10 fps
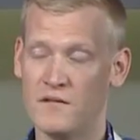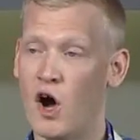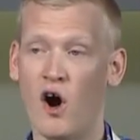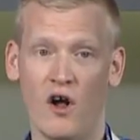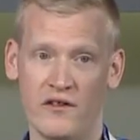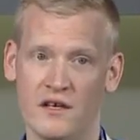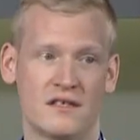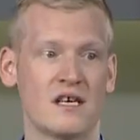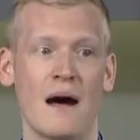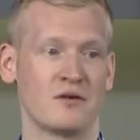all the
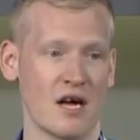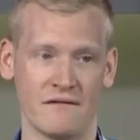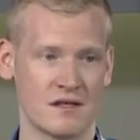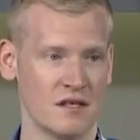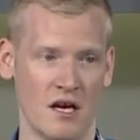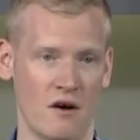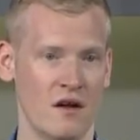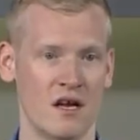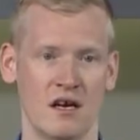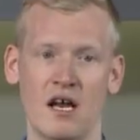top chefs, you know,
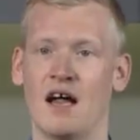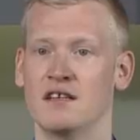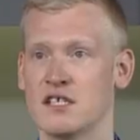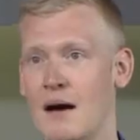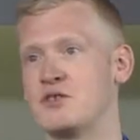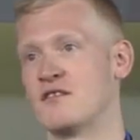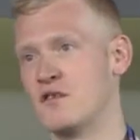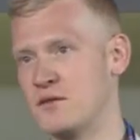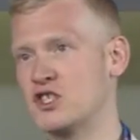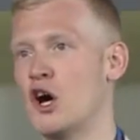not top chefs
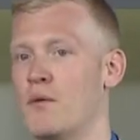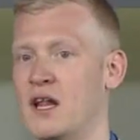from the show,